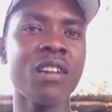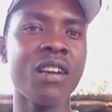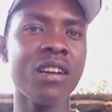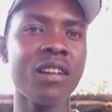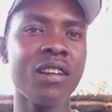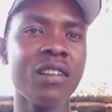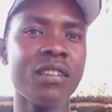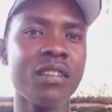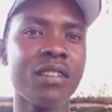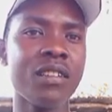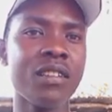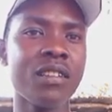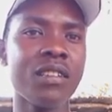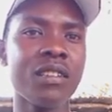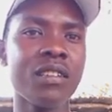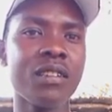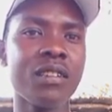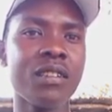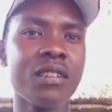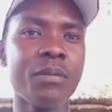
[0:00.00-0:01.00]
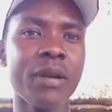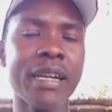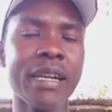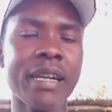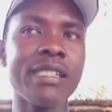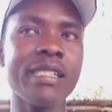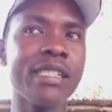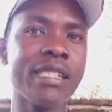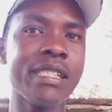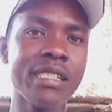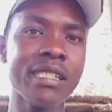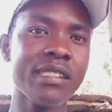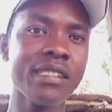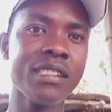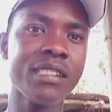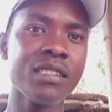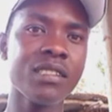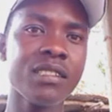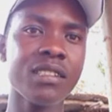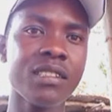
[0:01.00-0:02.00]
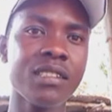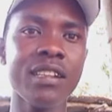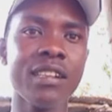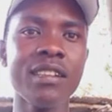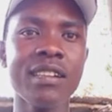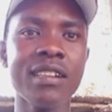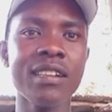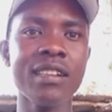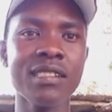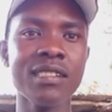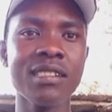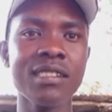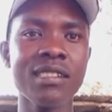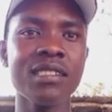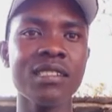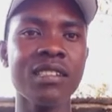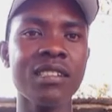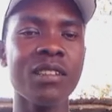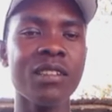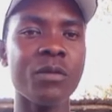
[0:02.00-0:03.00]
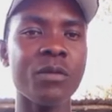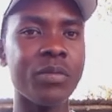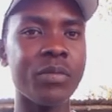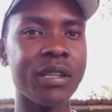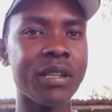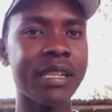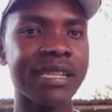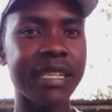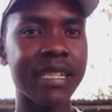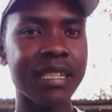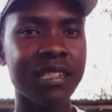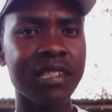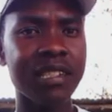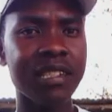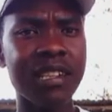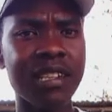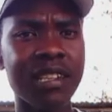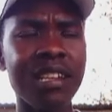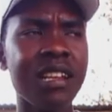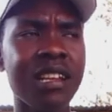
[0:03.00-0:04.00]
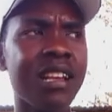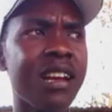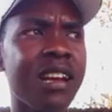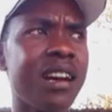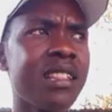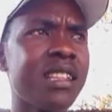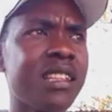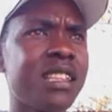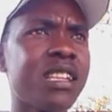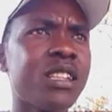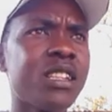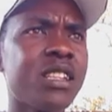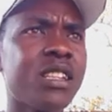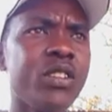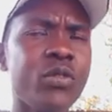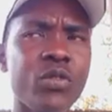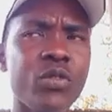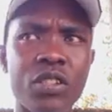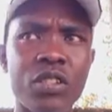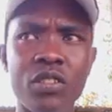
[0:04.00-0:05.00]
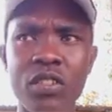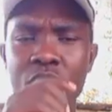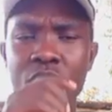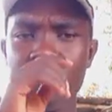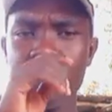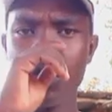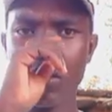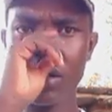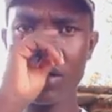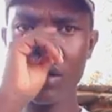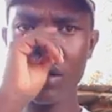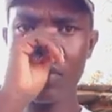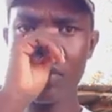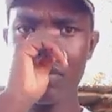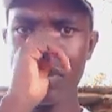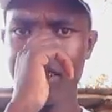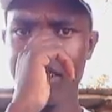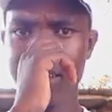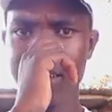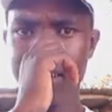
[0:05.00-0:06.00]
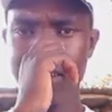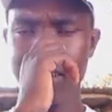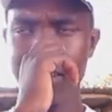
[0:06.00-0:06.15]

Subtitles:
the hygiene, cleanliness, breeding. Another thing we should need to talk about is